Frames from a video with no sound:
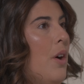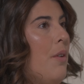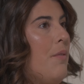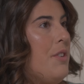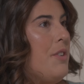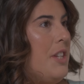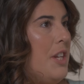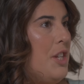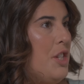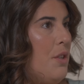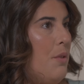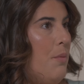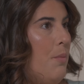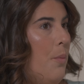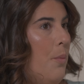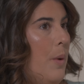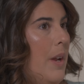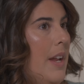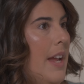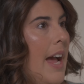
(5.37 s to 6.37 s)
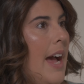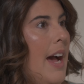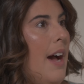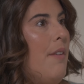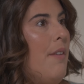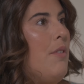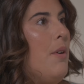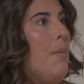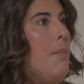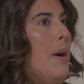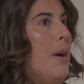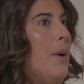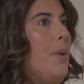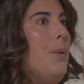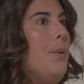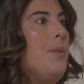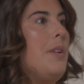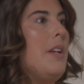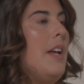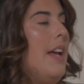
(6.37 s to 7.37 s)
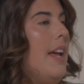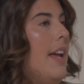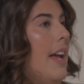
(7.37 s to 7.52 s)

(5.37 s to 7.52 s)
conversation we have about